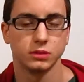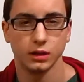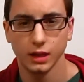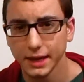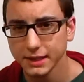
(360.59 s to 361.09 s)

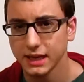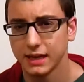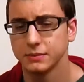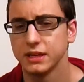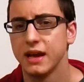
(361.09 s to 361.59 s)
A lot of
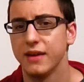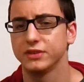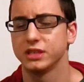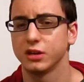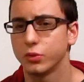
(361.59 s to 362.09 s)
times, if
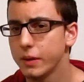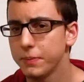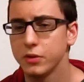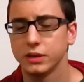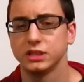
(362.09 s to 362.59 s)
it's an
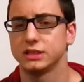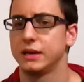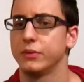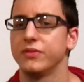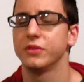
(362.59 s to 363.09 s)
equip, you can just
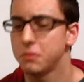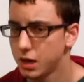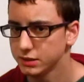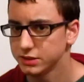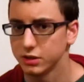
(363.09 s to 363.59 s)
get the
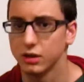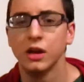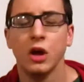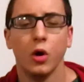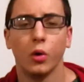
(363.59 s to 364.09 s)
monster.
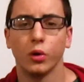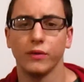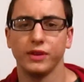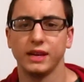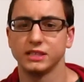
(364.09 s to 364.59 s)
Or
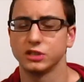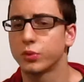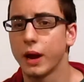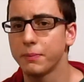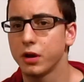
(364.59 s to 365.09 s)
if it is a
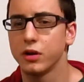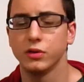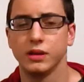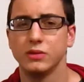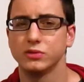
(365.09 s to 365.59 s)
trap card,
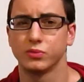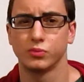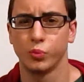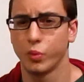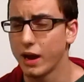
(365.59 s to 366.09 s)
you can use
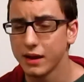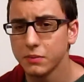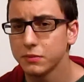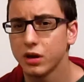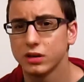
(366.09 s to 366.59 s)

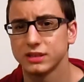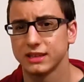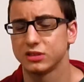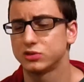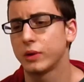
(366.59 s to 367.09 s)
random cards
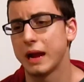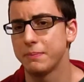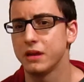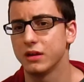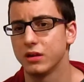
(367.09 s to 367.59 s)
like the
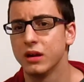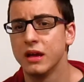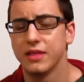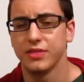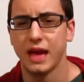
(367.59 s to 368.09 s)
Trap Eater
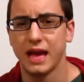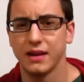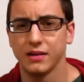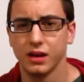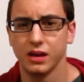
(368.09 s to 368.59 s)

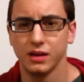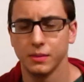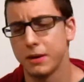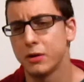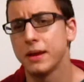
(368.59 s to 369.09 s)
that
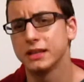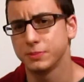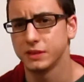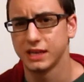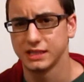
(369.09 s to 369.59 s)
the Better Man's
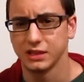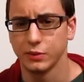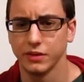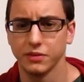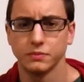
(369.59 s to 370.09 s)
been testing
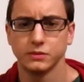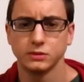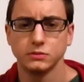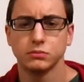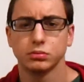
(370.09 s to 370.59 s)
with.
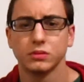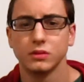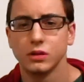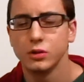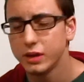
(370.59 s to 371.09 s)

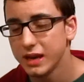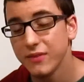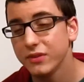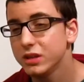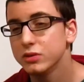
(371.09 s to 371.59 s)
You can
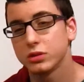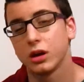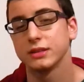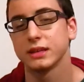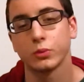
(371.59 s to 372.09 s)
even use
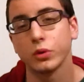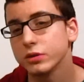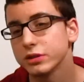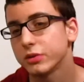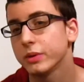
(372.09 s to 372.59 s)
cards like
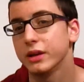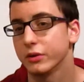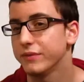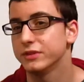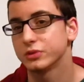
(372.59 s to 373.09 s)
Royal Decree
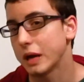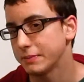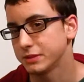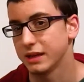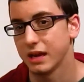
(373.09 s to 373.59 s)
or even
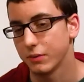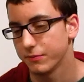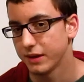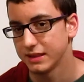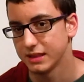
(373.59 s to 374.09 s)
Trap Stun to help
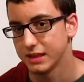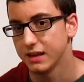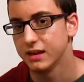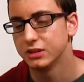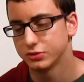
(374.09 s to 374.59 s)
fight
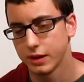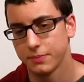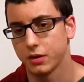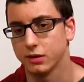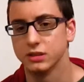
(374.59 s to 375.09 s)
the
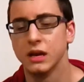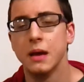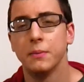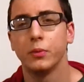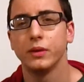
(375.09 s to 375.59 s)
trap cards.
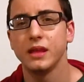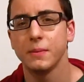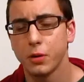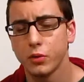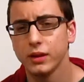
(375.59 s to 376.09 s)
But when the
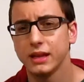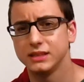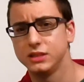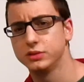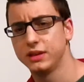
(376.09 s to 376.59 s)
opponent
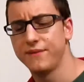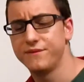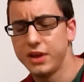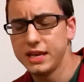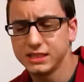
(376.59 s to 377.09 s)
is using a
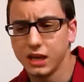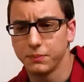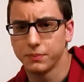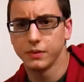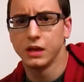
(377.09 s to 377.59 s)

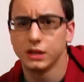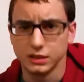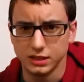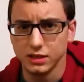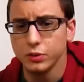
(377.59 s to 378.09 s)
face-up,
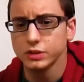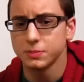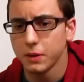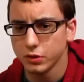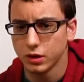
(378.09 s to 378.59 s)
continuous
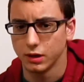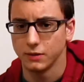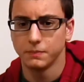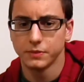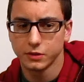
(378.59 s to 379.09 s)
spell
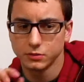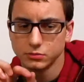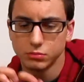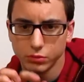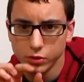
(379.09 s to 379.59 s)
card,
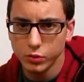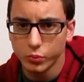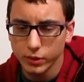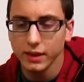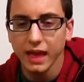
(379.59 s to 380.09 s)
you
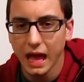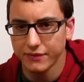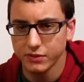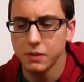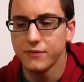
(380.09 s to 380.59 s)
really
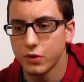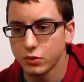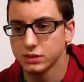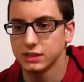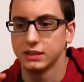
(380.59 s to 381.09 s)
have to be
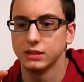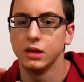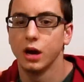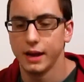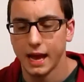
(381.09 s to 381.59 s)
focusing
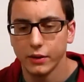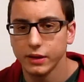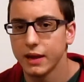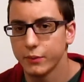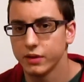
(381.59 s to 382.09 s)
on how
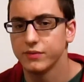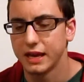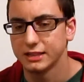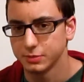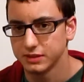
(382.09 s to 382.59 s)
to get rid of
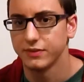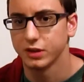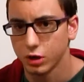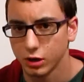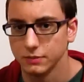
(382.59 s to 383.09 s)
that
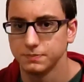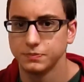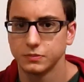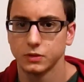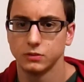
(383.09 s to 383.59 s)
specific card.
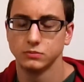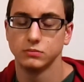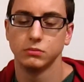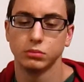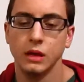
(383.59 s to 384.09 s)

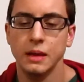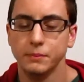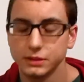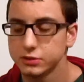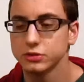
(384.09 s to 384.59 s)

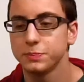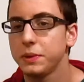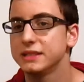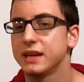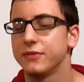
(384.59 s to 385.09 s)
Mystical
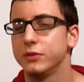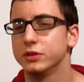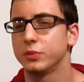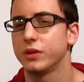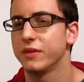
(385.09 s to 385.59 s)
Space
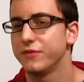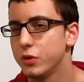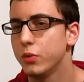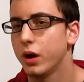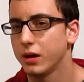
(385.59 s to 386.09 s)
Typhoon is one of the
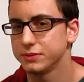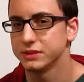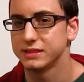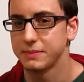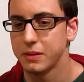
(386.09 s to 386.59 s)
few
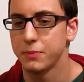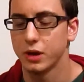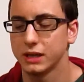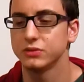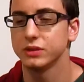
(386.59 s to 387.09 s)
options that
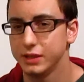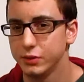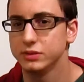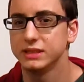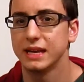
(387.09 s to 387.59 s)
people actually
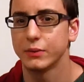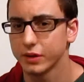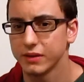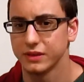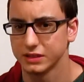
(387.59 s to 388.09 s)
use to get
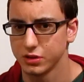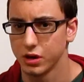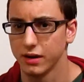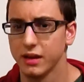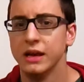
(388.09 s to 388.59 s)
rid of this
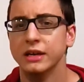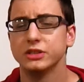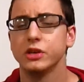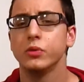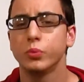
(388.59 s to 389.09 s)
card.
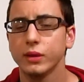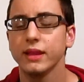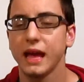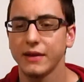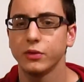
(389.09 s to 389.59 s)
So you
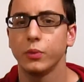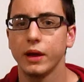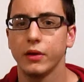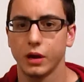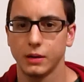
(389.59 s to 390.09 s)
really have to
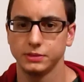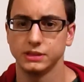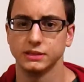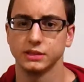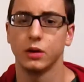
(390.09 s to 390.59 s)
weigh your
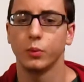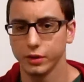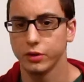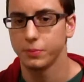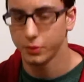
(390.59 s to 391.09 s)
options on
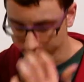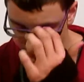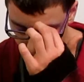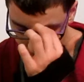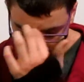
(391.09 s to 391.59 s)
what your opponent's
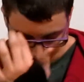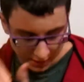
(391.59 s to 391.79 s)
doing.